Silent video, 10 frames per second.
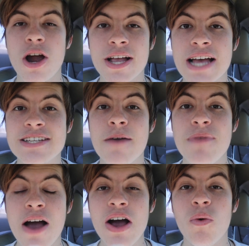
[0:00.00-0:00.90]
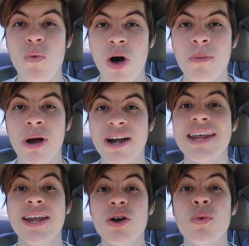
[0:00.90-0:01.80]
All right, guys, I'm now at Walmart.
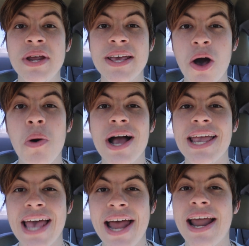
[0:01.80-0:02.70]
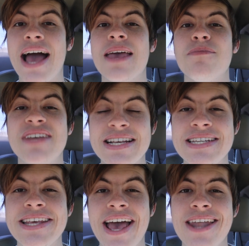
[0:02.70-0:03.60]
Here we go again. I am
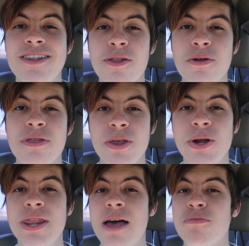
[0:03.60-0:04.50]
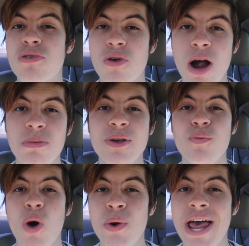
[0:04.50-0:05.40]
testing yet another theory that probably
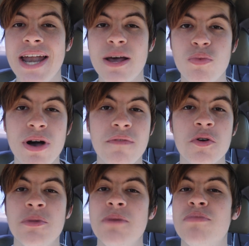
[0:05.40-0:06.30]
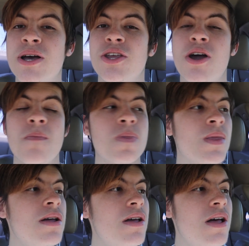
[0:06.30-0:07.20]
won't end up well for me, but you know,
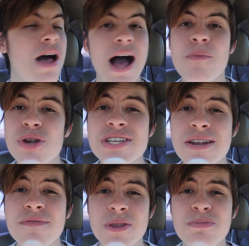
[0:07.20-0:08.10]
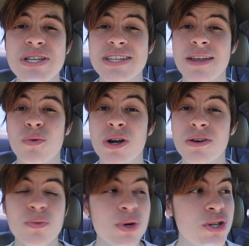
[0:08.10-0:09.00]
I'm risking it for the biscuit. We're
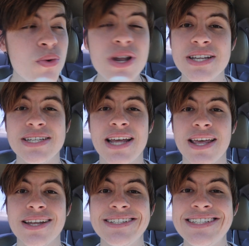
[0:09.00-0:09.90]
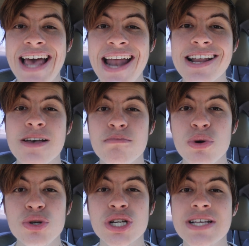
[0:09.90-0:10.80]
doing it today. 10
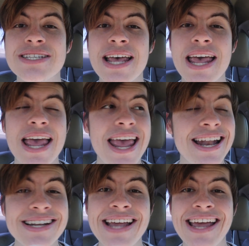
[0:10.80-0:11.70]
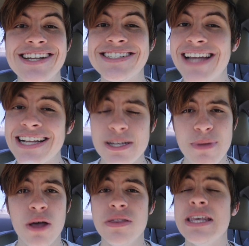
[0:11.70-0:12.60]
kombuchas in a day does not seem
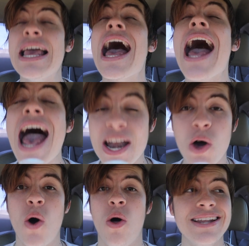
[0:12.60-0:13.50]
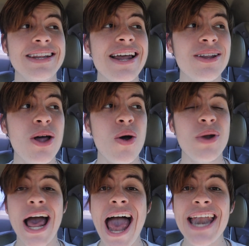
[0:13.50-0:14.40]
healthy at all, let alone
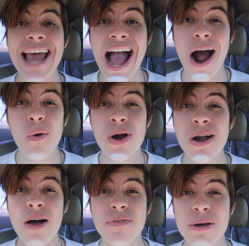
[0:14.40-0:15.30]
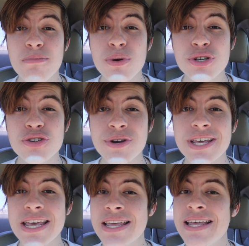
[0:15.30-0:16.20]
an hour of kombucha
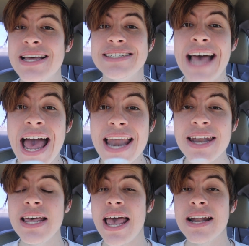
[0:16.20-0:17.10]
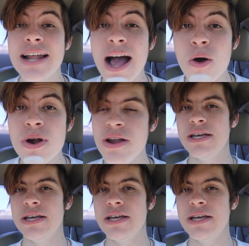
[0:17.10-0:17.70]
drinking. 10 in an hour?